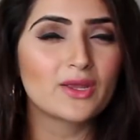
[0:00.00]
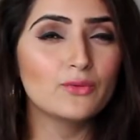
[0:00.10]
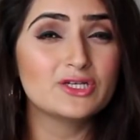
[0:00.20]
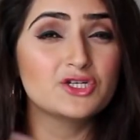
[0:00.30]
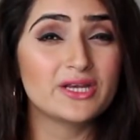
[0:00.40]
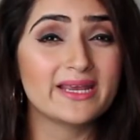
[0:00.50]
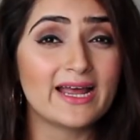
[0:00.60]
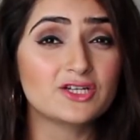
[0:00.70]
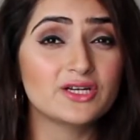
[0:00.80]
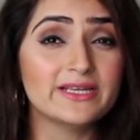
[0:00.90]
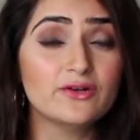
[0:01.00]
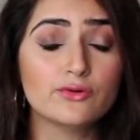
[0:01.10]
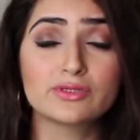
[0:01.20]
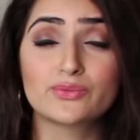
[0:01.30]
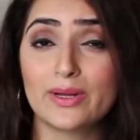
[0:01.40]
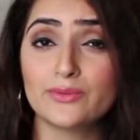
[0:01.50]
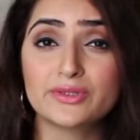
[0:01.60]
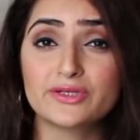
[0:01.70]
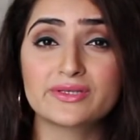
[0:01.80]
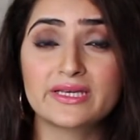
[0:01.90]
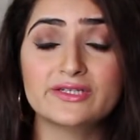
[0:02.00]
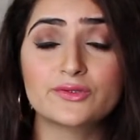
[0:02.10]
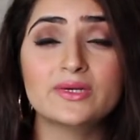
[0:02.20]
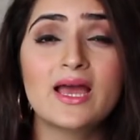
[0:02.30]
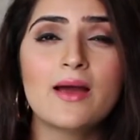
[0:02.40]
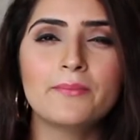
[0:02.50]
which shade actually goes well with your skin tone.